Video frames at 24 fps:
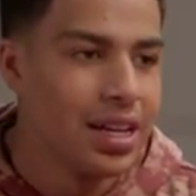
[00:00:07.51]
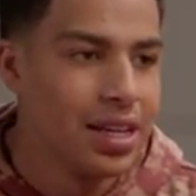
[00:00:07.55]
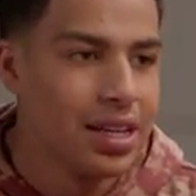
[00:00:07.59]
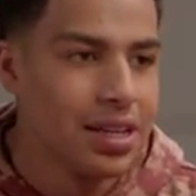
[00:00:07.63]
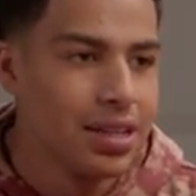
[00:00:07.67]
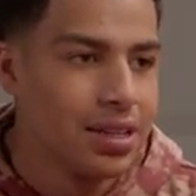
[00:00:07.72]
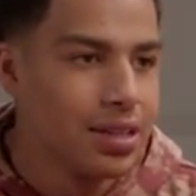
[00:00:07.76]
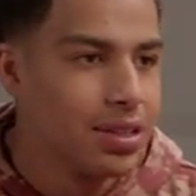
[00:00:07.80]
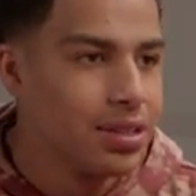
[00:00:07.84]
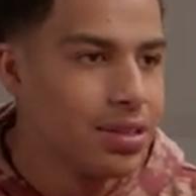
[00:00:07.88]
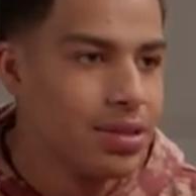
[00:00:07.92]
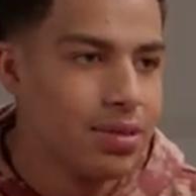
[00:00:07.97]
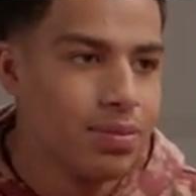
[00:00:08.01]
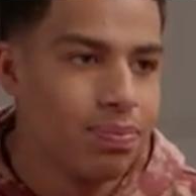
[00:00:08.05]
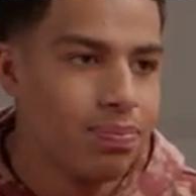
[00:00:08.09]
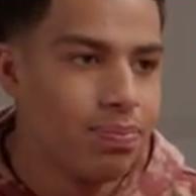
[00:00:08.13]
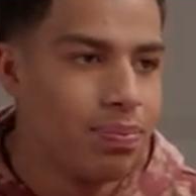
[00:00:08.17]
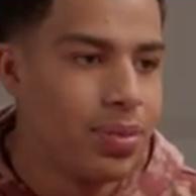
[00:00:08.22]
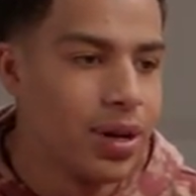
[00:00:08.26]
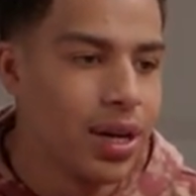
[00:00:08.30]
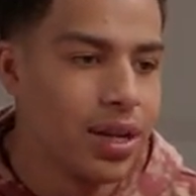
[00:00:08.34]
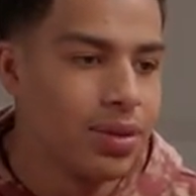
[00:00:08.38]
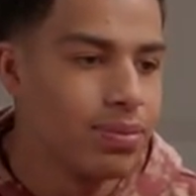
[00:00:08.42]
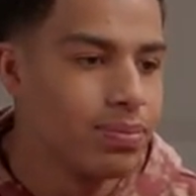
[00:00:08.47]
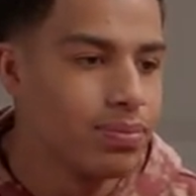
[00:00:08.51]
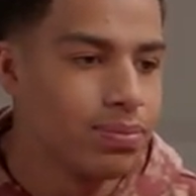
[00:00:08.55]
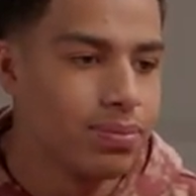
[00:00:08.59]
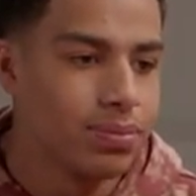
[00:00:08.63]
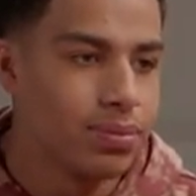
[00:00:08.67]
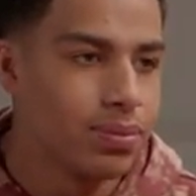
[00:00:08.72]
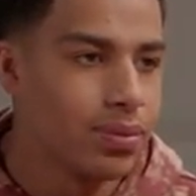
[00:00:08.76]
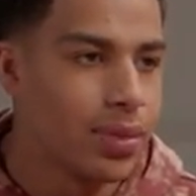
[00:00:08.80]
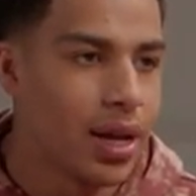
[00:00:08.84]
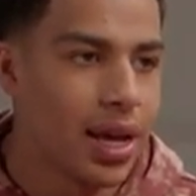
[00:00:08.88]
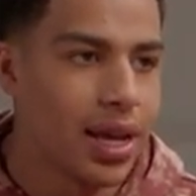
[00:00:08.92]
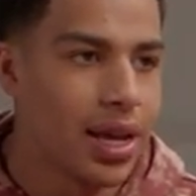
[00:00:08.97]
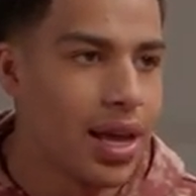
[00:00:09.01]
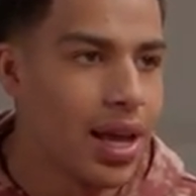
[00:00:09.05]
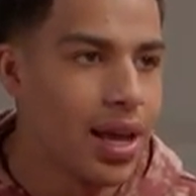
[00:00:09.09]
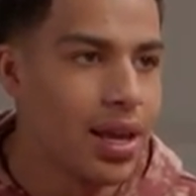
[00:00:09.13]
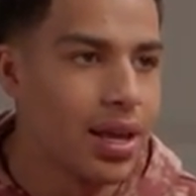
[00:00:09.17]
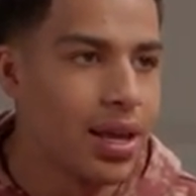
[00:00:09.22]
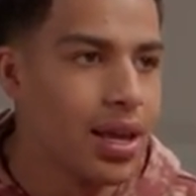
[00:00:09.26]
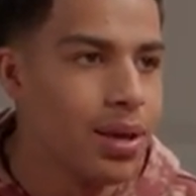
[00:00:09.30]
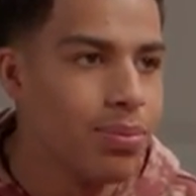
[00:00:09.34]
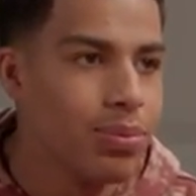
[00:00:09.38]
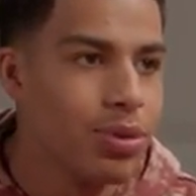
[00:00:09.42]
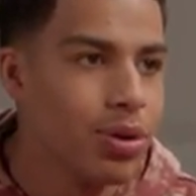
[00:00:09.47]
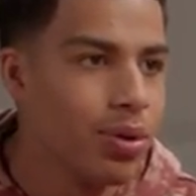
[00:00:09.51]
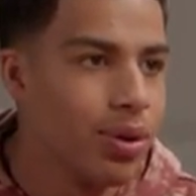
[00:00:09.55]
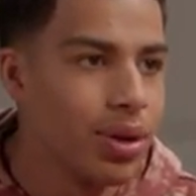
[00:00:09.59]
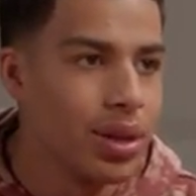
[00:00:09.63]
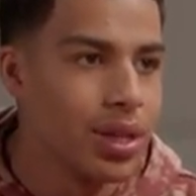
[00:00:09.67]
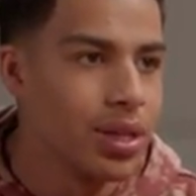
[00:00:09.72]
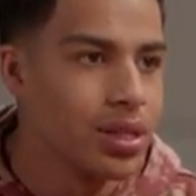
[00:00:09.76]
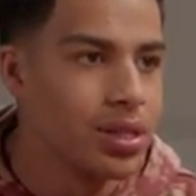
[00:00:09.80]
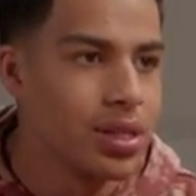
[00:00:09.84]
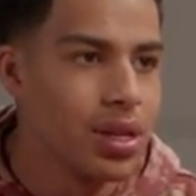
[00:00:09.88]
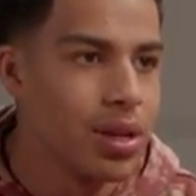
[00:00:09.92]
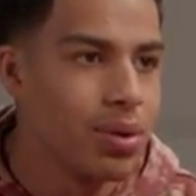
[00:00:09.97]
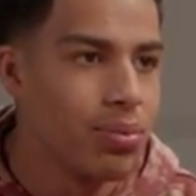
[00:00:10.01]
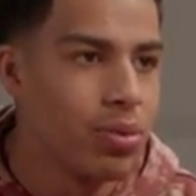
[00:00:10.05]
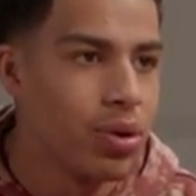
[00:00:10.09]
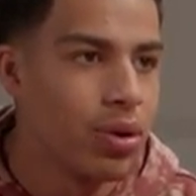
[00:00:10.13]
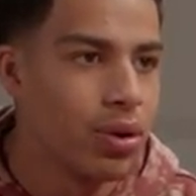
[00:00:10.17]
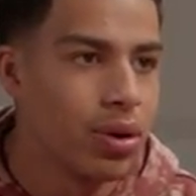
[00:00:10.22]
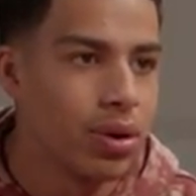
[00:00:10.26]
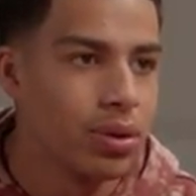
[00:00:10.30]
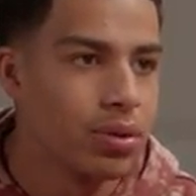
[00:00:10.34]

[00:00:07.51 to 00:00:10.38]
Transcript: Yeah. But I can't keep doing this anymore.